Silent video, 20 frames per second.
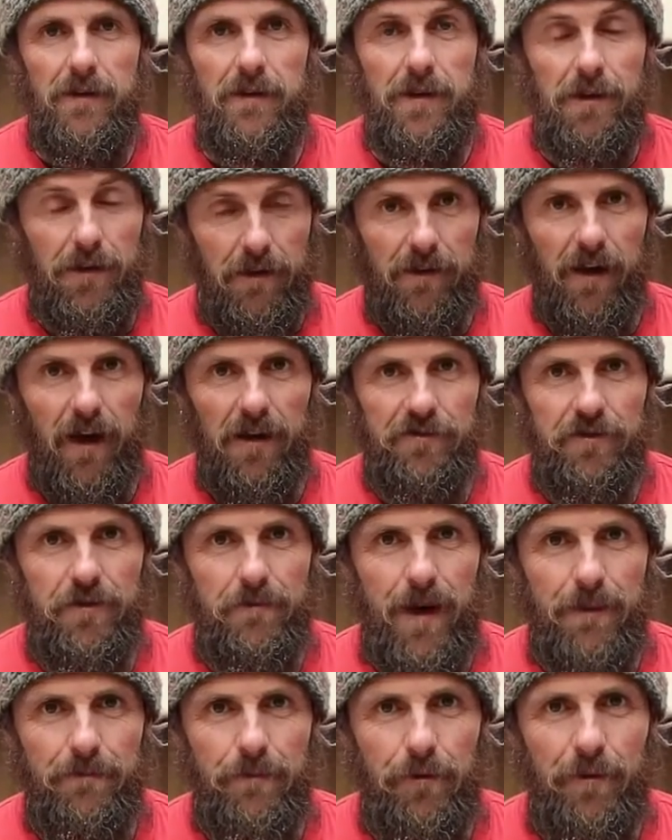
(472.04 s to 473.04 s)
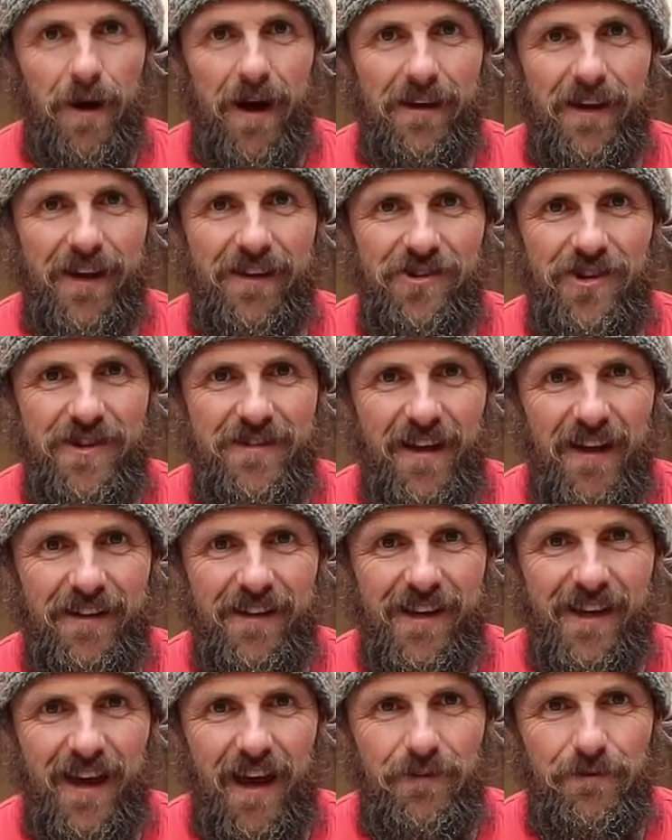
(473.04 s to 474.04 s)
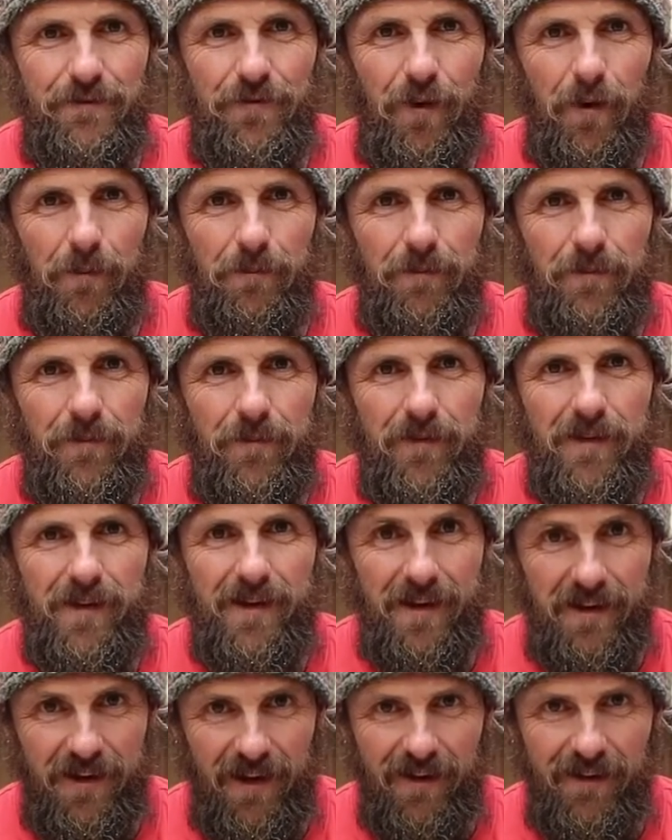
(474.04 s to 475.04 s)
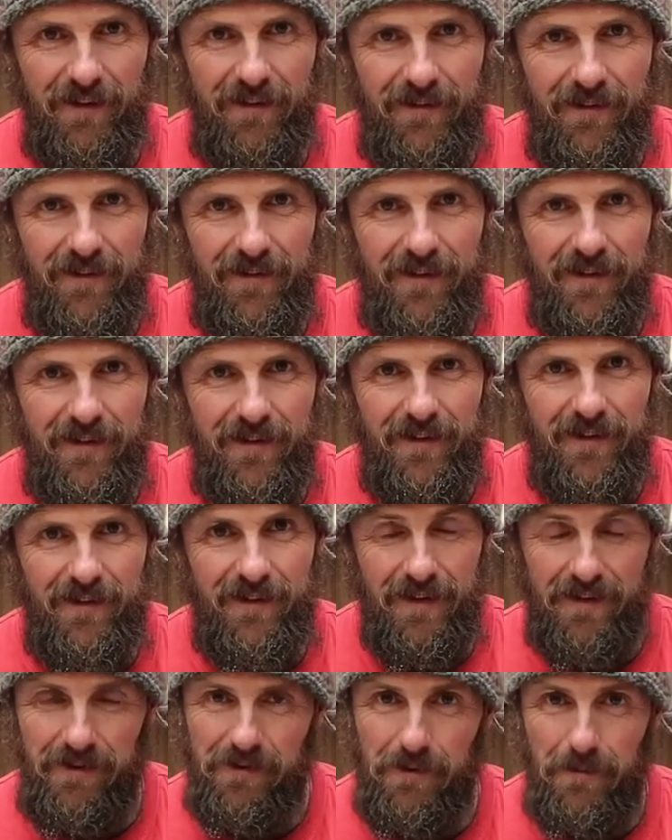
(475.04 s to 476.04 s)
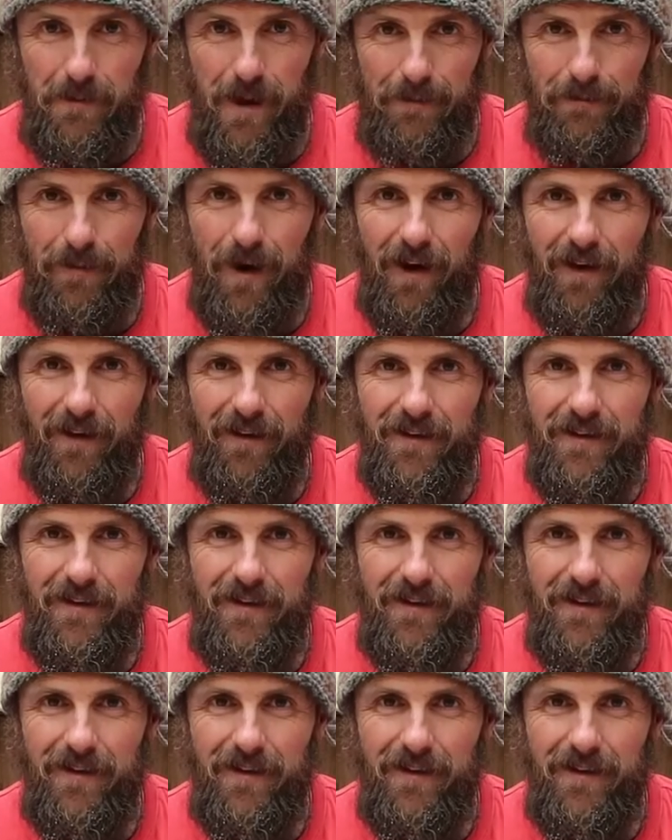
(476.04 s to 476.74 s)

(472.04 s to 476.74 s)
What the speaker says: Can you guys remember where she said it came from? Can you? Can you remember?